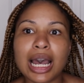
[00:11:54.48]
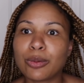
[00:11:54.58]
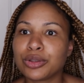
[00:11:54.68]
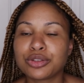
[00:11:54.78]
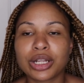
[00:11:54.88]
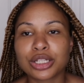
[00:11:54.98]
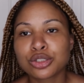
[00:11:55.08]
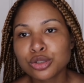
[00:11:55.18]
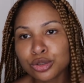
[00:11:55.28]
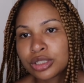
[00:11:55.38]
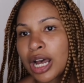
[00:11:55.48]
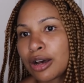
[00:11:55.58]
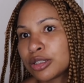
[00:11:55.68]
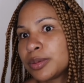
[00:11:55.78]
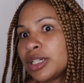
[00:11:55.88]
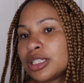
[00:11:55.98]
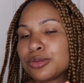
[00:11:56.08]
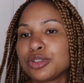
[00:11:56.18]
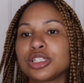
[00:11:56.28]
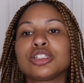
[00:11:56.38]
I went through like 2 towels because
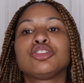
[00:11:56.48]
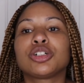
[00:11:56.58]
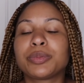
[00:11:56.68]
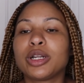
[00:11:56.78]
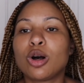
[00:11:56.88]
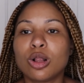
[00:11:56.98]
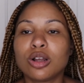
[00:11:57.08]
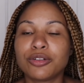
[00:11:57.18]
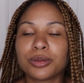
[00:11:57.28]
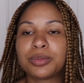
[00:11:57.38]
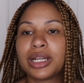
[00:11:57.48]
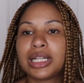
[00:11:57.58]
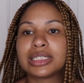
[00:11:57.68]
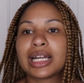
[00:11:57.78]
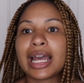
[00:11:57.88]
it was just dripping all over the place.